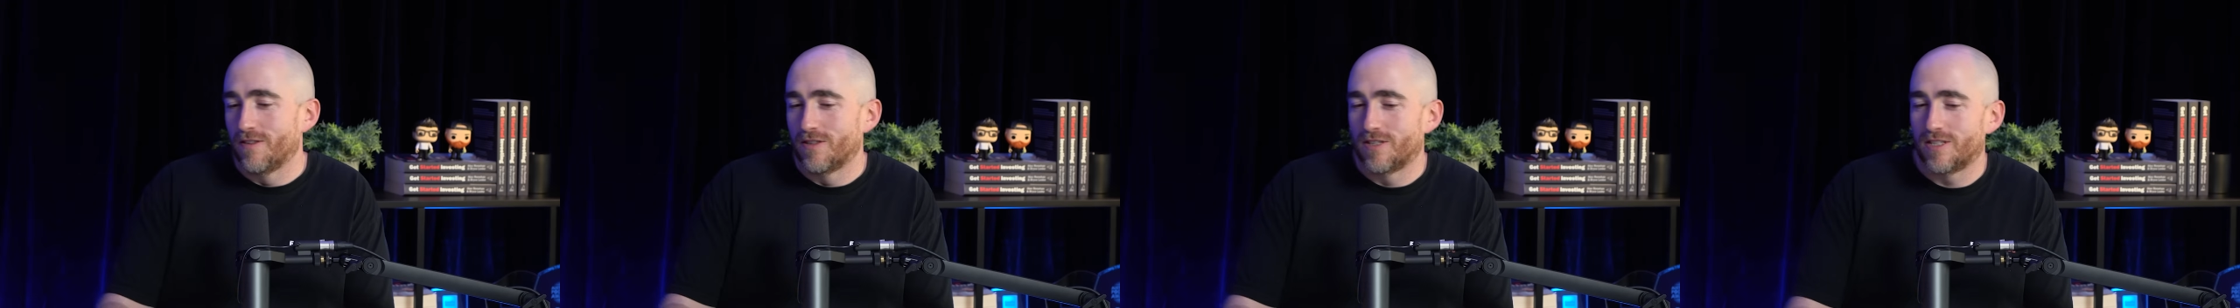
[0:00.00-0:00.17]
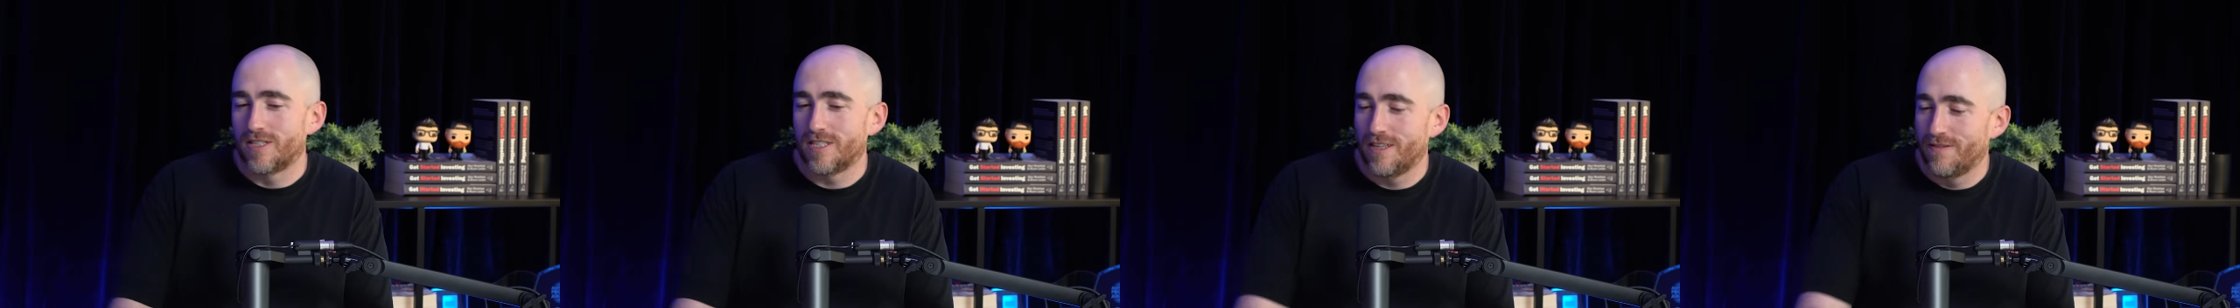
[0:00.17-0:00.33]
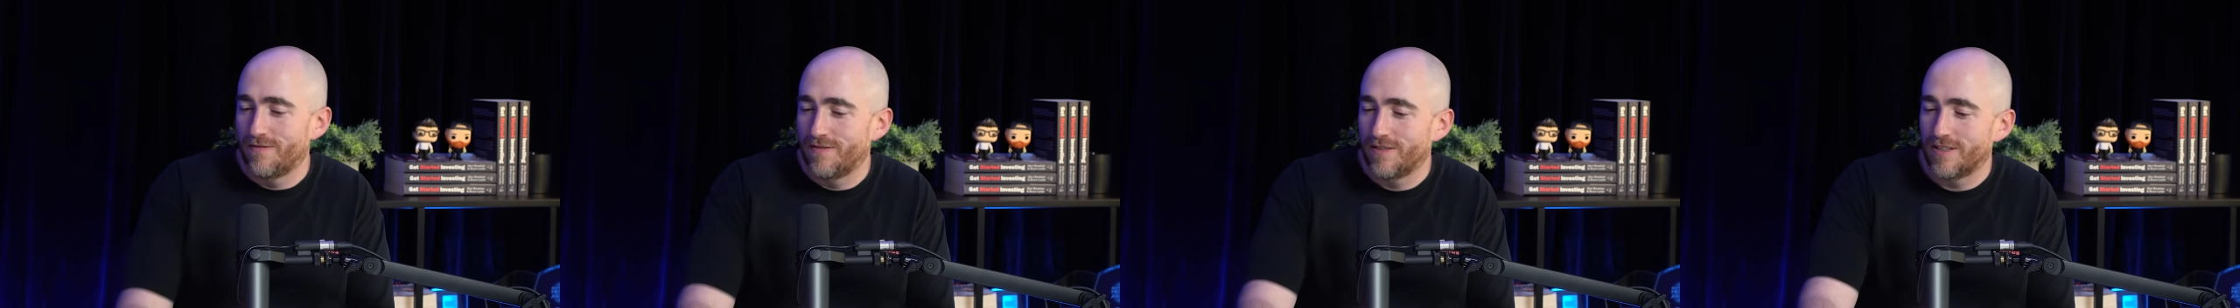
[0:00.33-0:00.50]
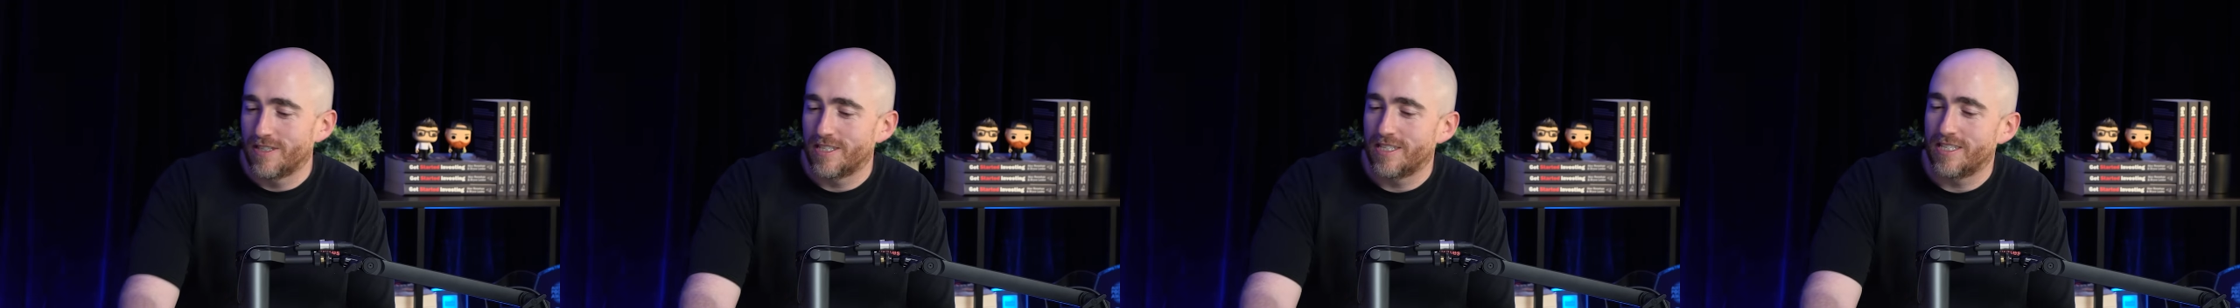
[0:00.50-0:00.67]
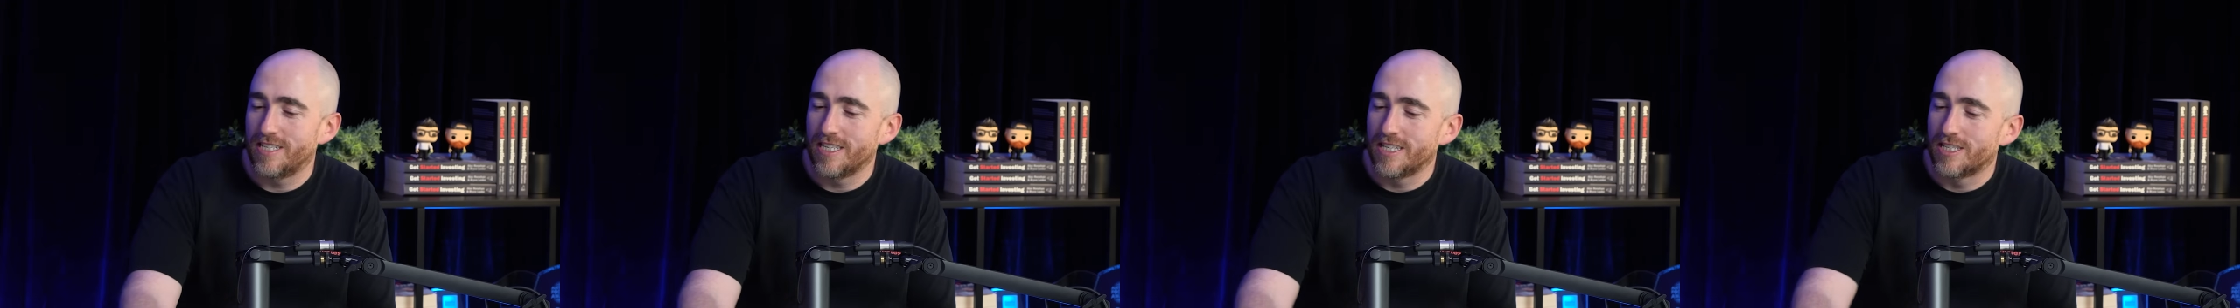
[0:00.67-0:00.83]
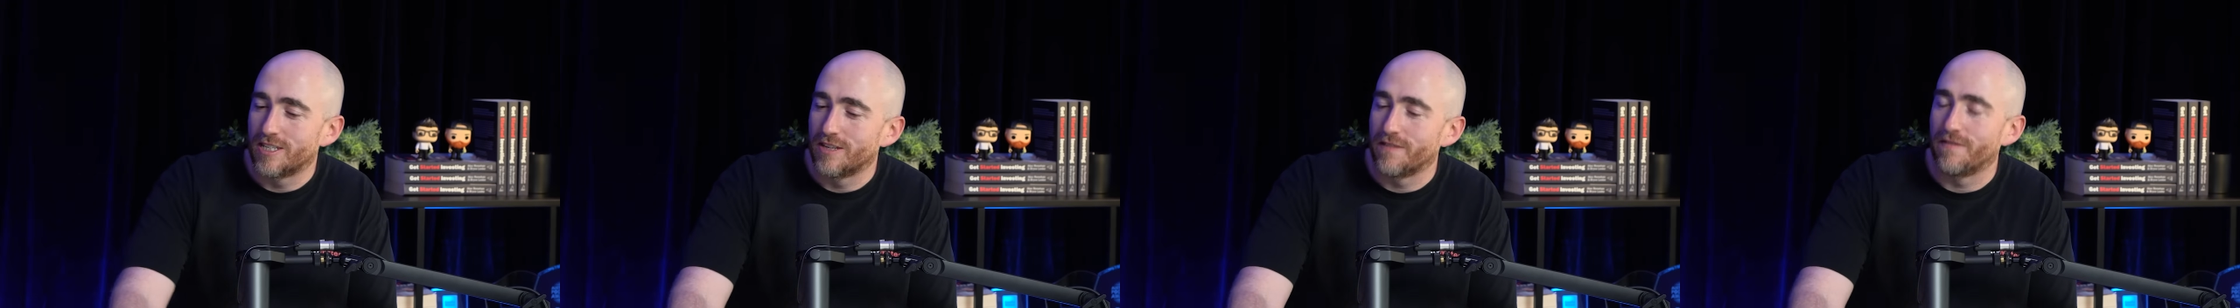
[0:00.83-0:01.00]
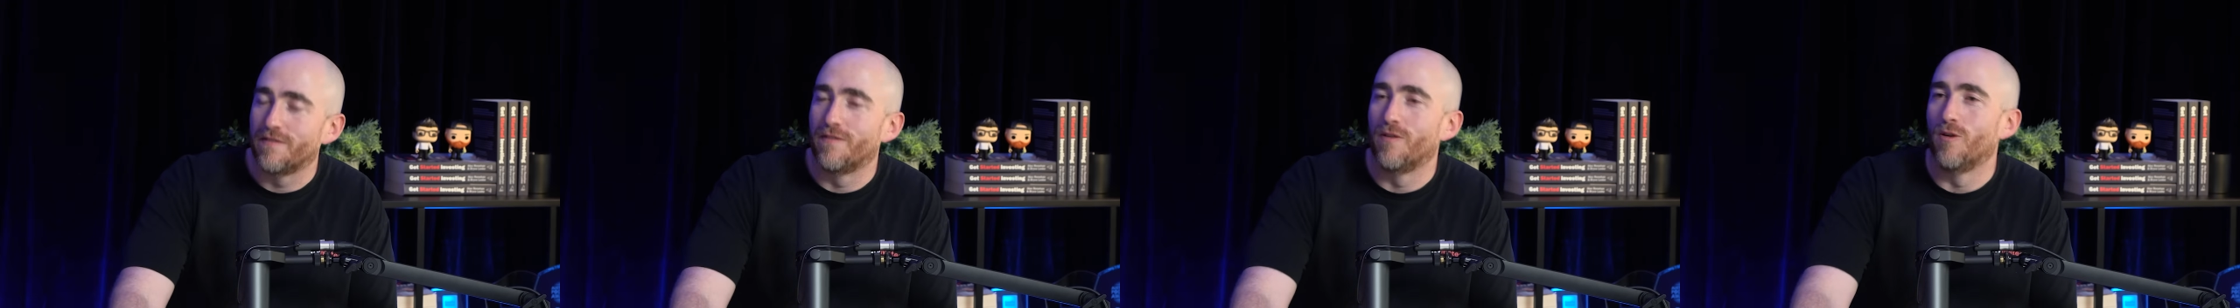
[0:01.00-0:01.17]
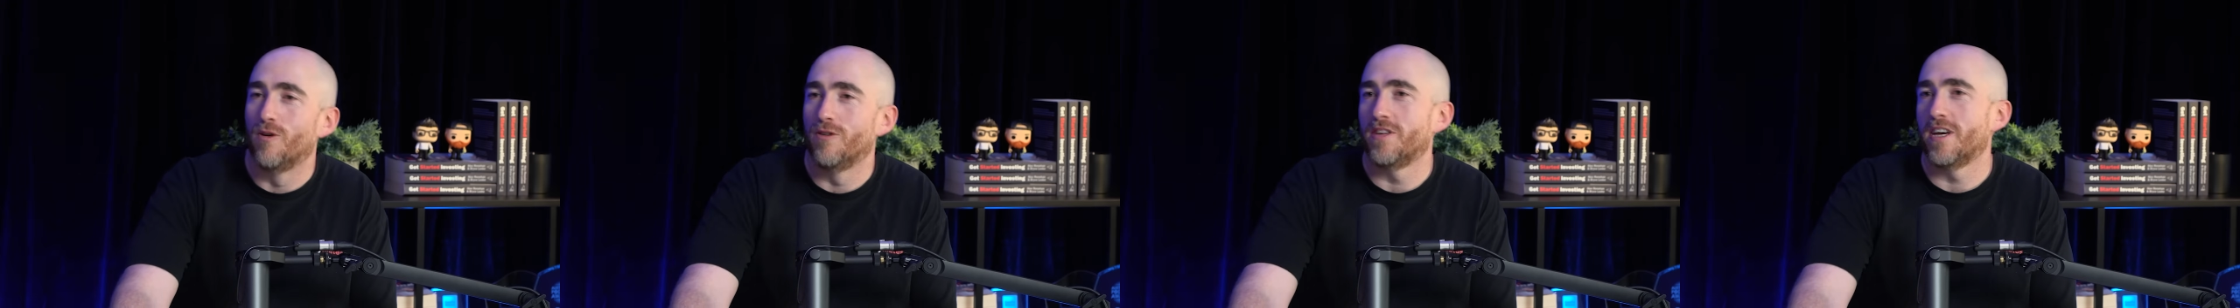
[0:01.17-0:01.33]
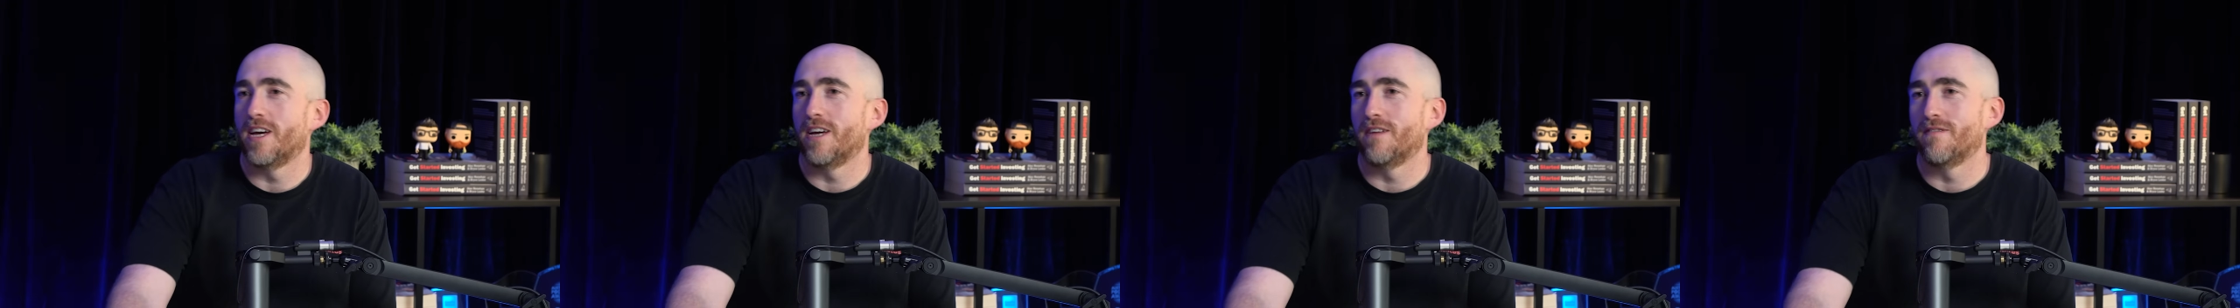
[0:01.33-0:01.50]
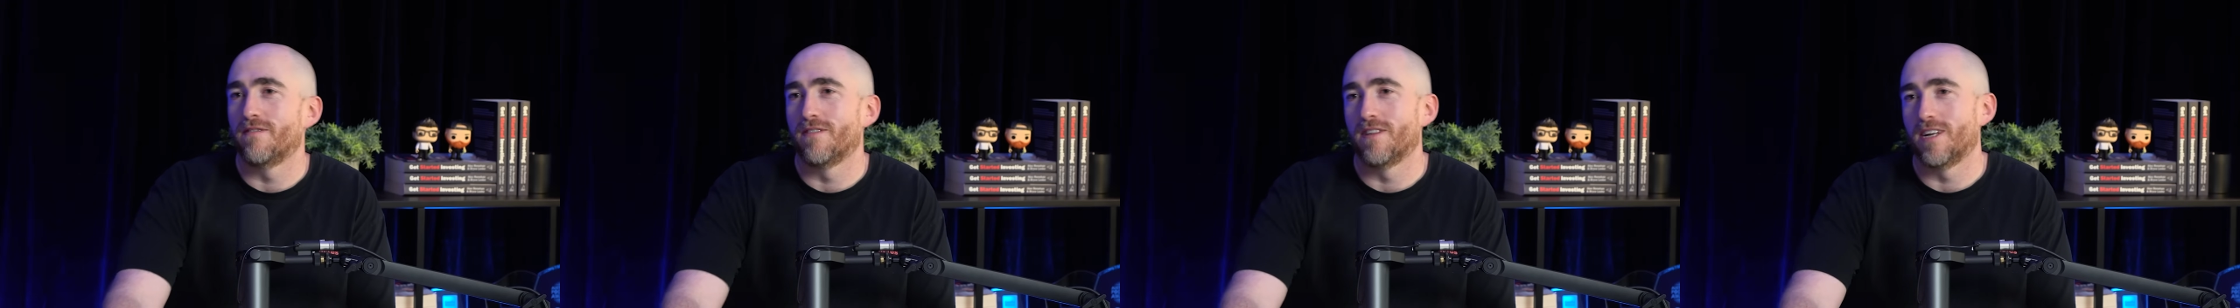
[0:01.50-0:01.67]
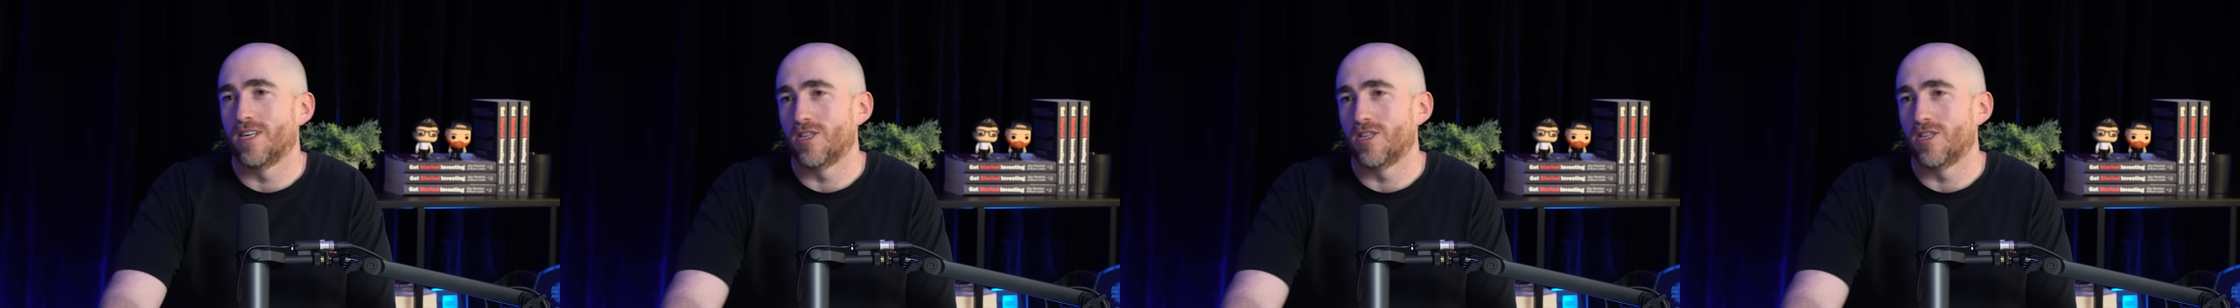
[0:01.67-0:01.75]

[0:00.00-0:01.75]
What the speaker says: it sits at 14 for